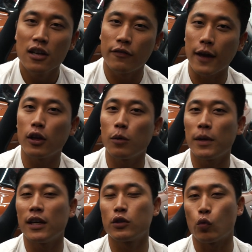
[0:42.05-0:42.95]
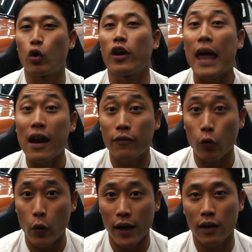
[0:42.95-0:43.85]
fender mirrors were
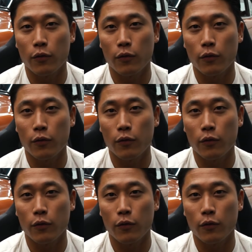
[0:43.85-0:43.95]
everywhere.